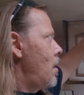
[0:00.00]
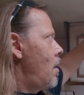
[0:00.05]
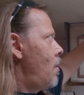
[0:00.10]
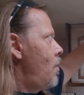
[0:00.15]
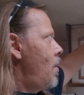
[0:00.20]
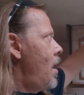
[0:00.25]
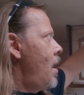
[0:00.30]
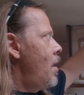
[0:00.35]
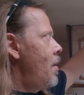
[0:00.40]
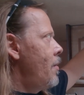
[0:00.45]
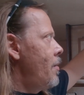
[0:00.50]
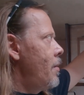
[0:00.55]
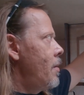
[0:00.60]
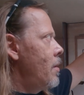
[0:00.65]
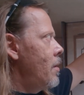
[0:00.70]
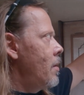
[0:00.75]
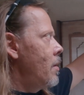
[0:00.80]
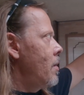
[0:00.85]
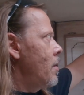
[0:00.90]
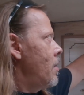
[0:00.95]
around
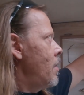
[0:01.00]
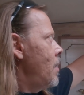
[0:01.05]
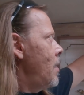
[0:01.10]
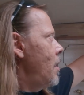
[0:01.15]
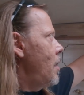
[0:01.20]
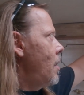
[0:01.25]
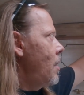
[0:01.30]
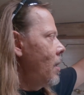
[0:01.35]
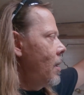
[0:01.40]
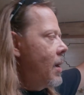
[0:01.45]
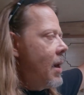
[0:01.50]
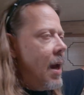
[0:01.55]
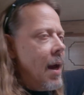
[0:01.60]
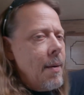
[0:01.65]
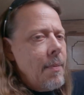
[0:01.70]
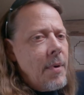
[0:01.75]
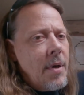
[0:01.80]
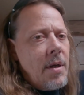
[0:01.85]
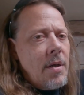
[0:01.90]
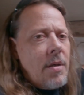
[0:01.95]
the
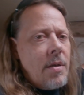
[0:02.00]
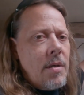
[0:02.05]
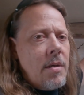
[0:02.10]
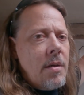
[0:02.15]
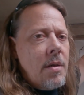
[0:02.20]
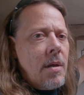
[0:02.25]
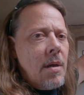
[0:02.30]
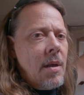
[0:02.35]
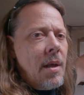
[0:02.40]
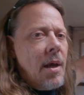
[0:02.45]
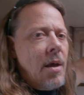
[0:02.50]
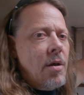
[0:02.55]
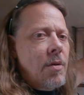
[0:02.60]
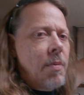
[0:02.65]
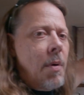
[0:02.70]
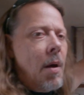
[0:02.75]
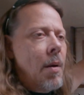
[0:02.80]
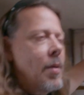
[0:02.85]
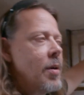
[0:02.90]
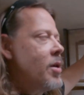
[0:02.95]
cabinets, and that was
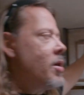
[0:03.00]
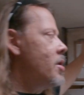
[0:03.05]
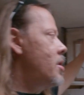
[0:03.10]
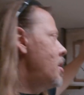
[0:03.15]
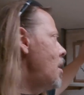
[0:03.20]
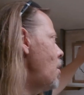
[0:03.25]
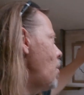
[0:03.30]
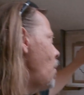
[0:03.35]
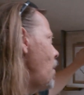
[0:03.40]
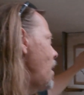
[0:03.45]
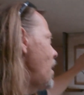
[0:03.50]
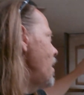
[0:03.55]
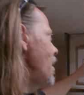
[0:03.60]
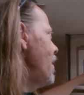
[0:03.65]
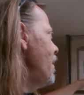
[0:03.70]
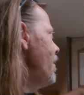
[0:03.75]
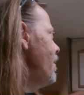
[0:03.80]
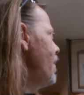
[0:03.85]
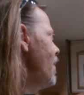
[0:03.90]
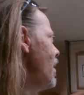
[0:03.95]
probably just their way
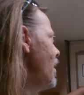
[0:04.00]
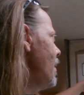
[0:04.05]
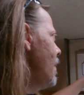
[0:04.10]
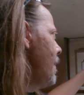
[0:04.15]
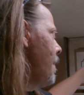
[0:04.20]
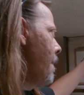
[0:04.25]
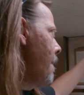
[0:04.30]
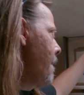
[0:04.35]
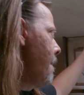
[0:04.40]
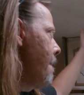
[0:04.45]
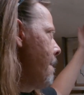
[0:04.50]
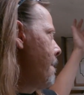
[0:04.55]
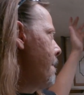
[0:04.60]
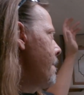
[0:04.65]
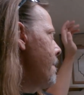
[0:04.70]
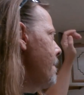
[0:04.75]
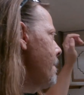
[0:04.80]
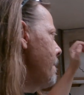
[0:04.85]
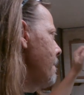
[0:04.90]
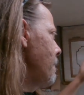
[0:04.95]
of
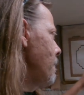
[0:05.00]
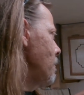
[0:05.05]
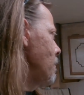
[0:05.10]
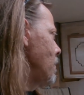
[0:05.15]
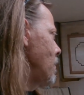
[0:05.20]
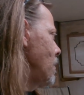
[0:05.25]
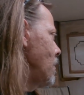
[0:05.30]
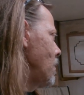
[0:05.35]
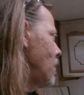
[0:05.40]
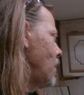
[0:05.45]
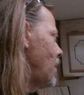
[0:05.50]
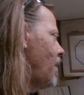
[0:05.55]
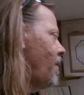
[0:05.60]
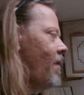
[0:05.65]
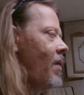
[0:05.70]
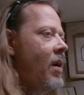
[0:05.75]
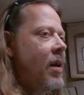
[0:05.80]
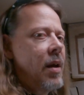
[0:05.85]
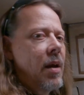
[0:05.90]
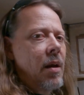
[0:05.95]

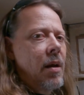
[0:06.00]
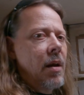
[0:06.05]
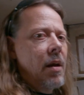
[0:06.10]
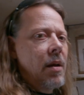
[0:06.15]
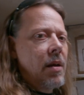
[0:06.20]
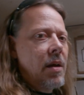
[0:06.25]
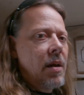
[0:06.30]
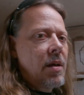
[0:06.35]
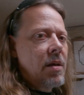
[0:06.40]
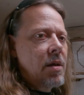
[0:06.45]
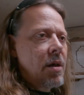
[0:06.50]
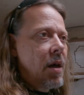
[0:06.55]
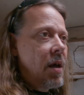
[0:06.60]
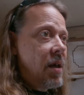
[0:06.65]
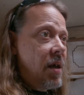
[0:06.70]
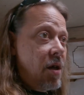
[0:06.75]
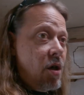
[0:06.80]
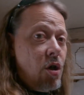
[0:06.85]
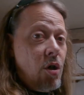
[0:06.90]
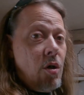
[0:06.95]
giving it an
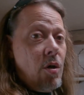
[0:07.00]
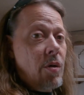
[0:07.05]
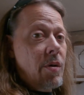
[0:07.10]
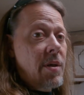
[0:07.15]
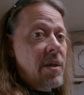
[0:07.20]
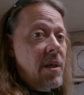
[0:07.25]
additional